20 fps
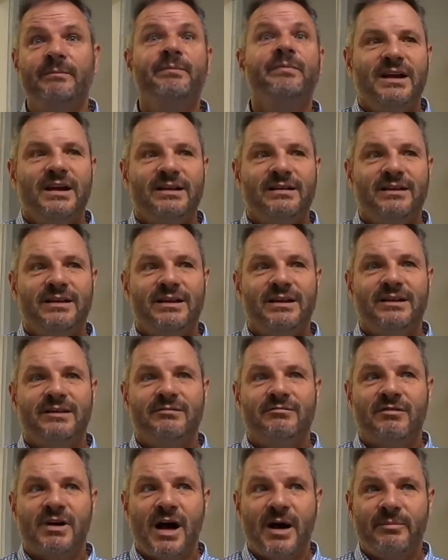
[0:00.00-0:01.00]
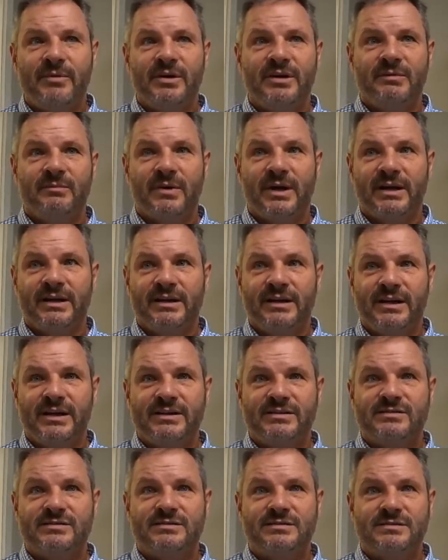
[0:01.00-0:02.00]
And then Robin, my
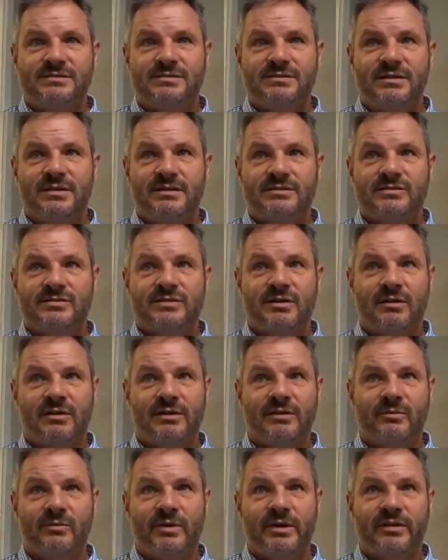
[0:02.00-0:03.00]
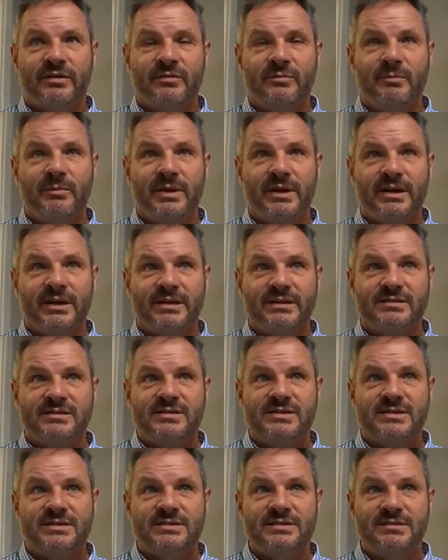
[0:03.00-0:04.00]
niece, started with me
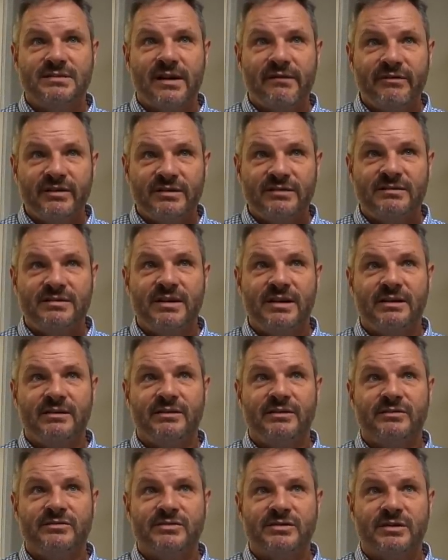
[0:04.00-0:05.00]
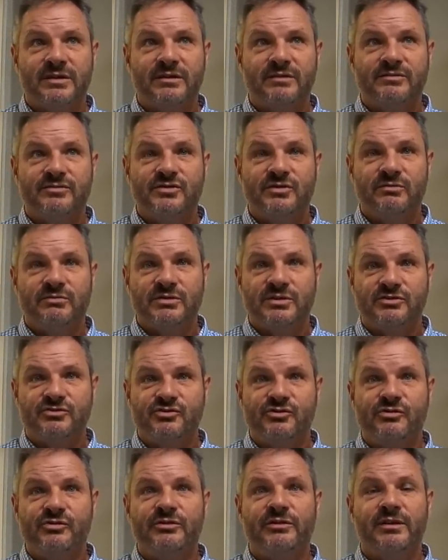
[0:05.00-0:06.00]
17 years ago. She was a
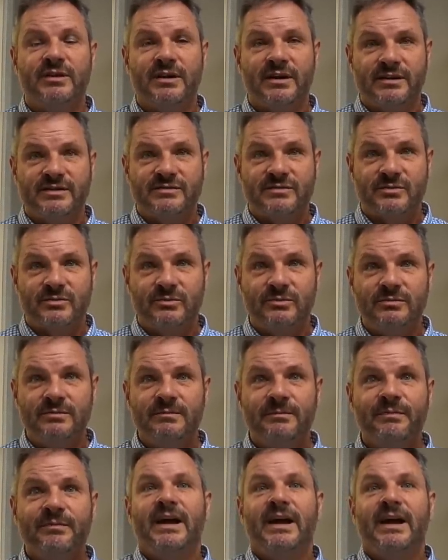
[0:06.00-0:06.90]
junior in high school.